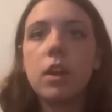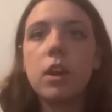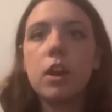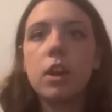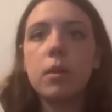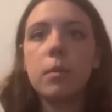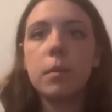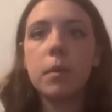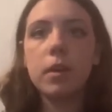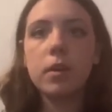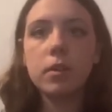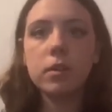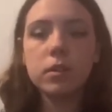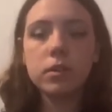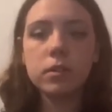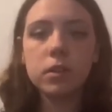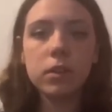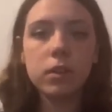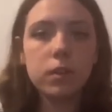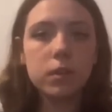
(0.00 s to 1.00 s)
Our model is
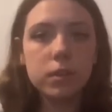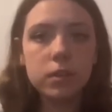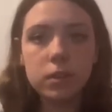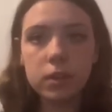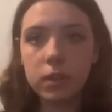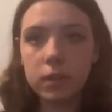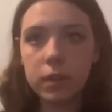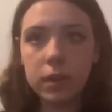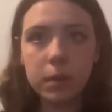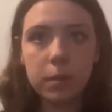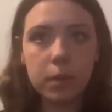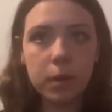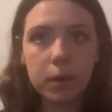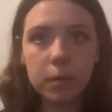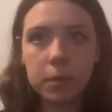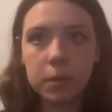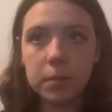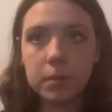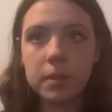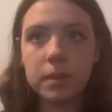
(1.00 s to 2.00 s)
not going to solve any
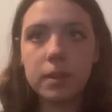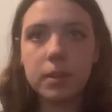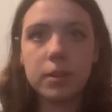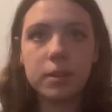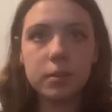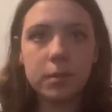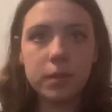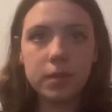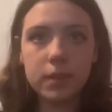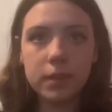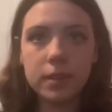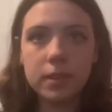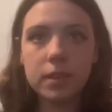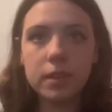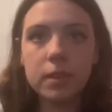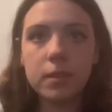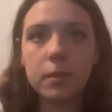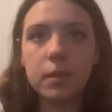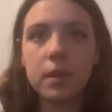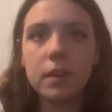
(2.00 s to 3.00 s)
problems that couldn't be fixed
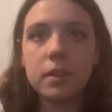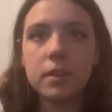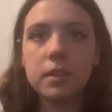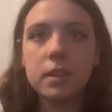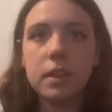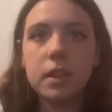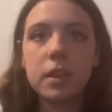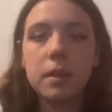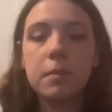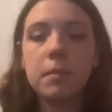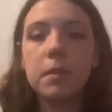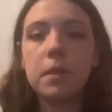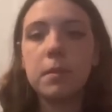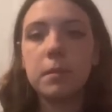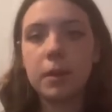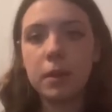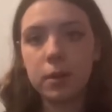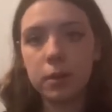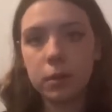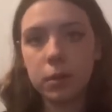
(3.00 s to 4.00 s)
otherwise, but a
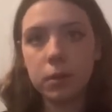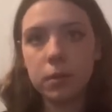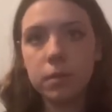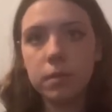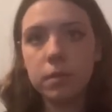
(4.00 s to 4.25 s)
medical.